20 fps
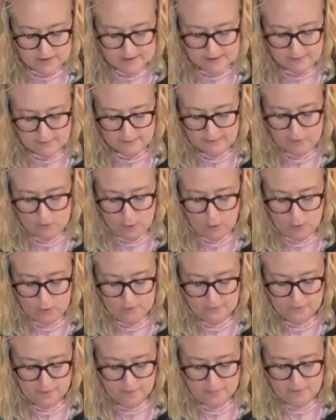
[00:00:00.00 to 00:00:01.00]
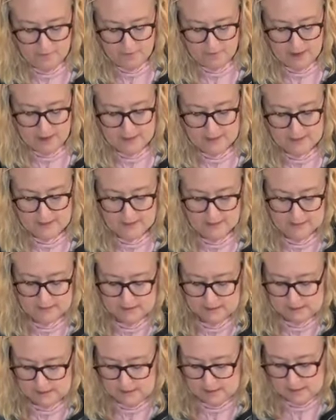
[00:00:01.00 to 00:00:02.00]
in the hole from the front,
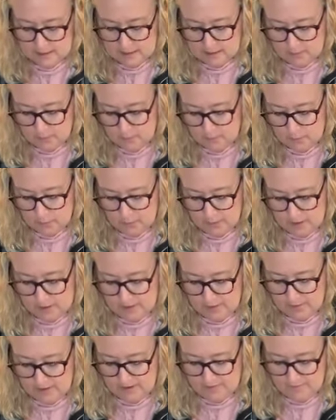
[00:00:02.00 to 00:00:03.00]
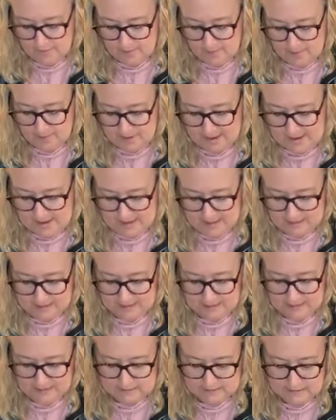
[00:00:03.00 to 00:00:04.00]
bring it around from the
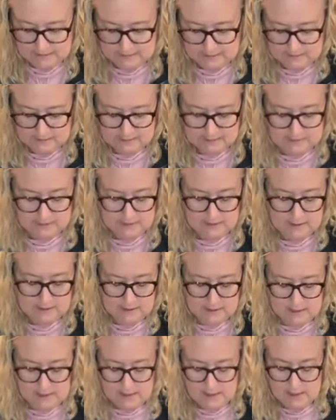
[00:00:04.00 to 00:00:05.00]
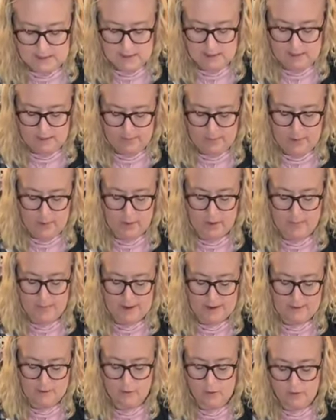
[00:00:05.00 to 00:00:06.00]
back, and poke
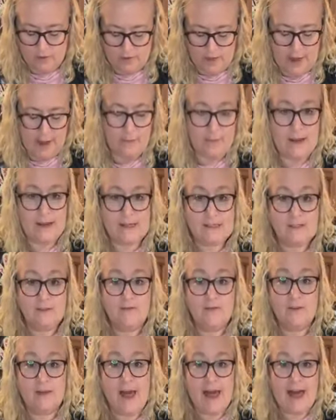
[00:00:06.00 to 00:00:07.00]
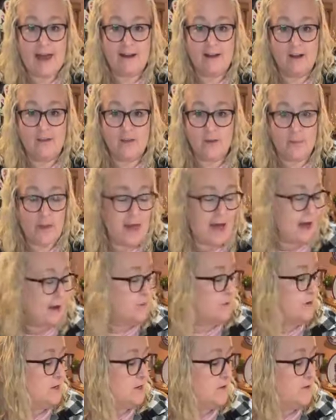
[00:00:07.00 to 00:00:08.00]
it back through. That way it's flat on the
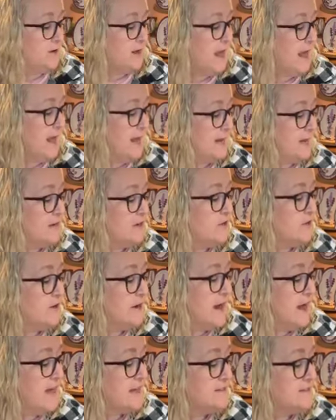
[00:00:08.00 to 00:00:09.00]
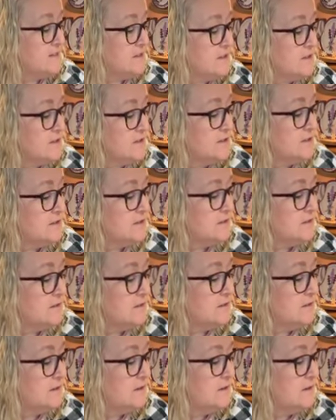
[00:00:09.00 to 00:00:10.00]
back when you go to hang it. Your knots aren't
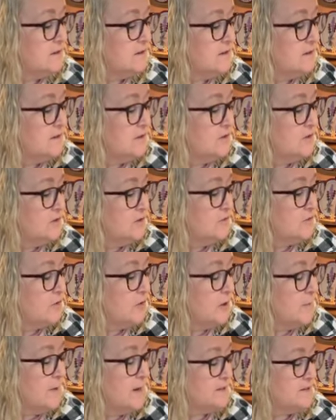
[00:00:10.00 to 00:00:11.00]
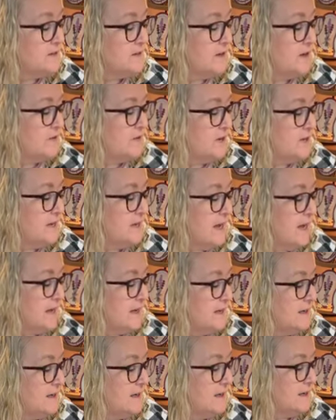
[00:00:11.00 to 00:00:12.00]
4 months ago
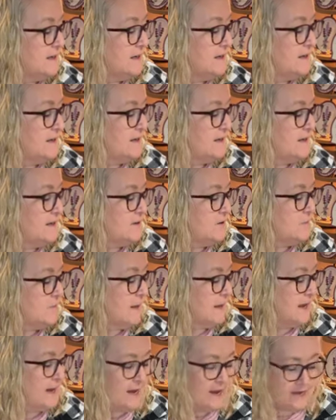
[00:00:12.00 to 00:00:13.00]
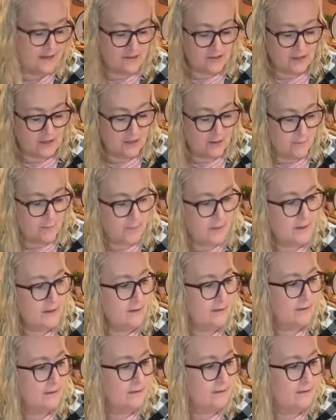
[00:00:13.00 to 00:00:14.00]
today. And oh my gosh, Kim.